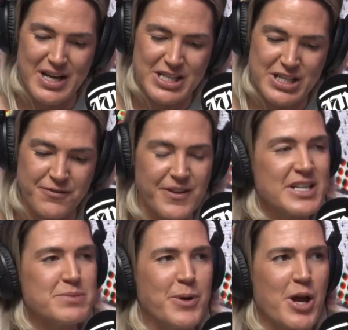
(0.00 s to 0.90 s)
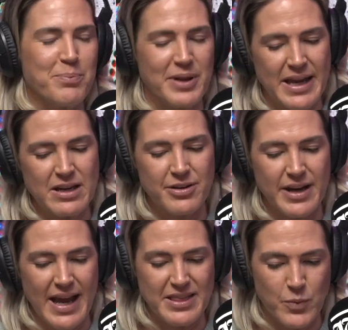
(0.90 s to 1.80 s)
She finished her playing
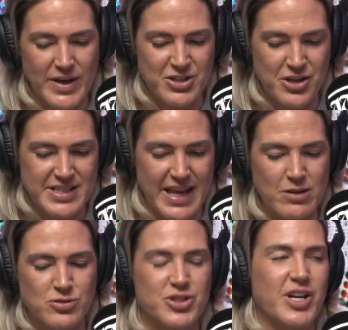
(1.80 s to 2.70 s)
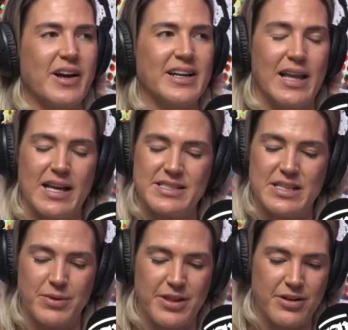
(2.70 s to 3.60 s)
career at the West Coast Eagles, retiring last
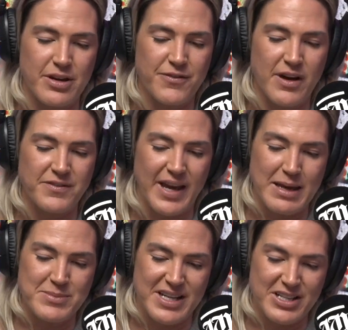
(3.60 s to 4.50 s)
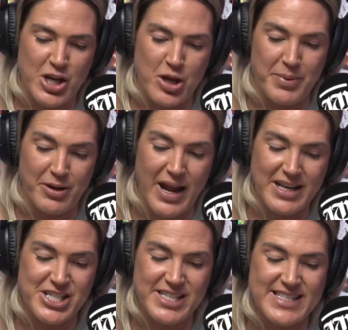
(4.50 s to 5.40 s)
year with 35 games under her belt,
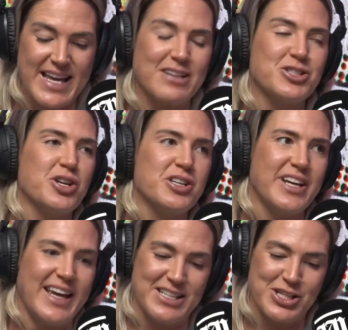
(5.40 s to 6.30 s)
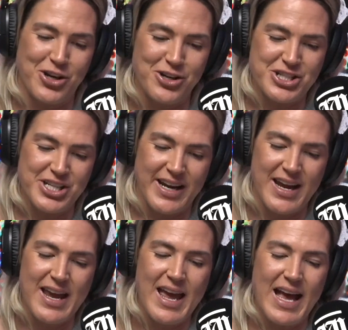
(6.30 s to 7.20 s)
and she's now turned her hand to coaching
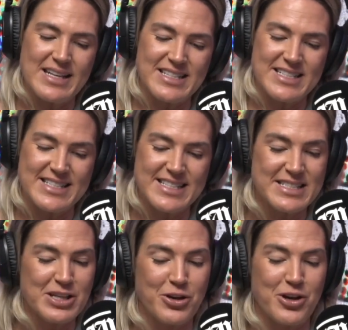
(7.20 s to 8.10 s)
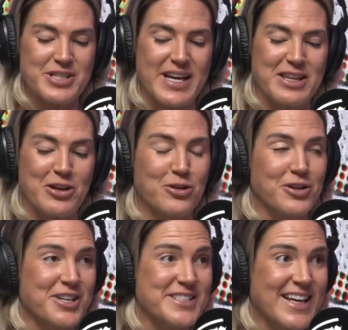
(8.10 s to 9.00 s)
as an assistant coach at the Gold
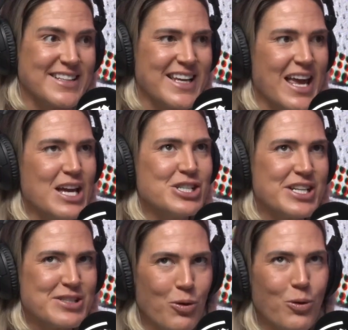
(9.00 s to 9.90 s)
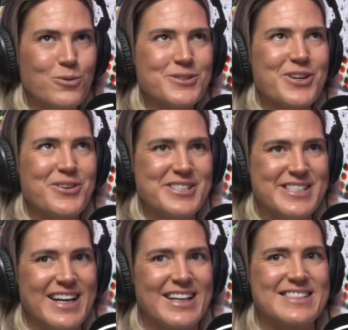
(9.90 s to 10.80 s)
Coast Suns. She's also
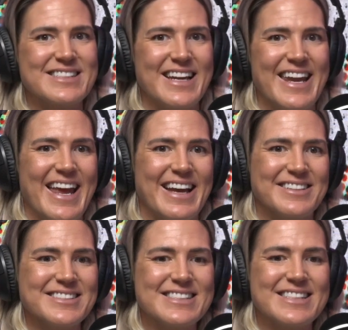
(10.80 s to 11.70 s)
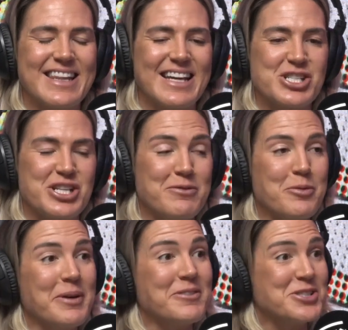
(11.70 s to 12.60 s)
just announced that she will
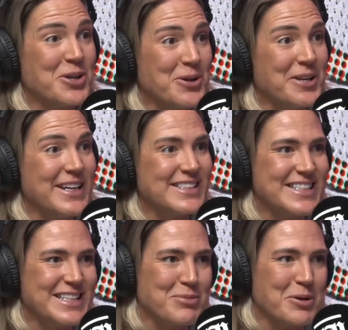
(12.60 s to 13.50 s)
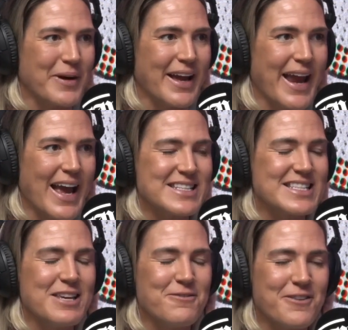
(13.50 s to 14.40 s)
be returning to WA as
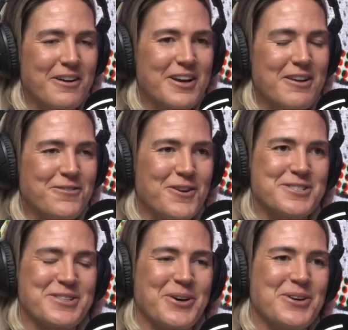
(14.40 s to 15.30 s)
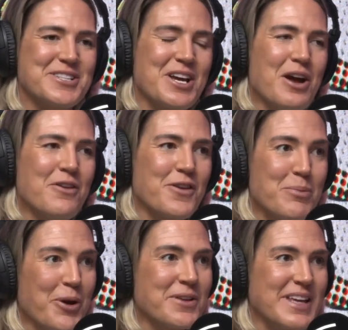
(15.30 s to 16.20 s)
the very first coach for the
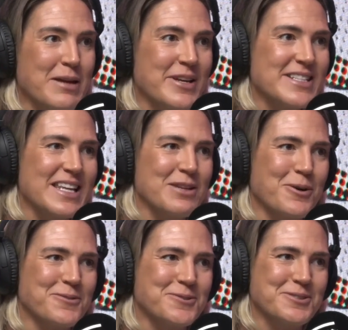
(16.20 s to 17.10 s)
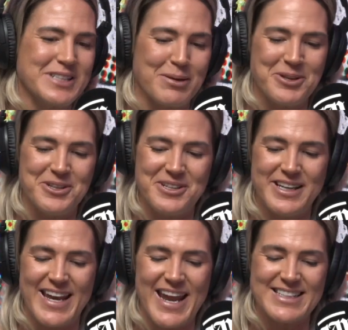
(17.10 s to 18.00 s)
Perth Demons in the WAFLW
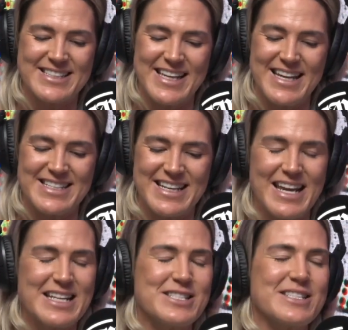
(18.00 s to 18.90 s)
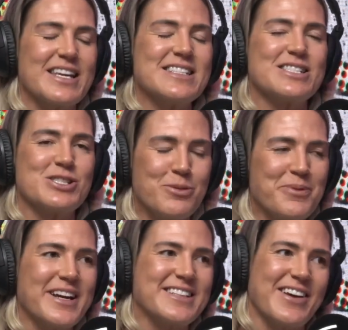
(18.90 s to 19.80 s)
next season. It's super
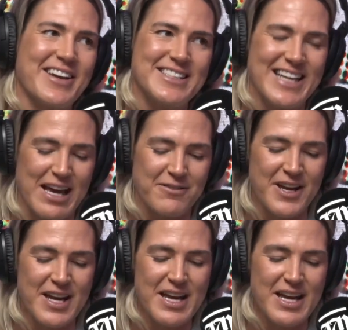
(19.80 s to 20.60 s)
exciting to have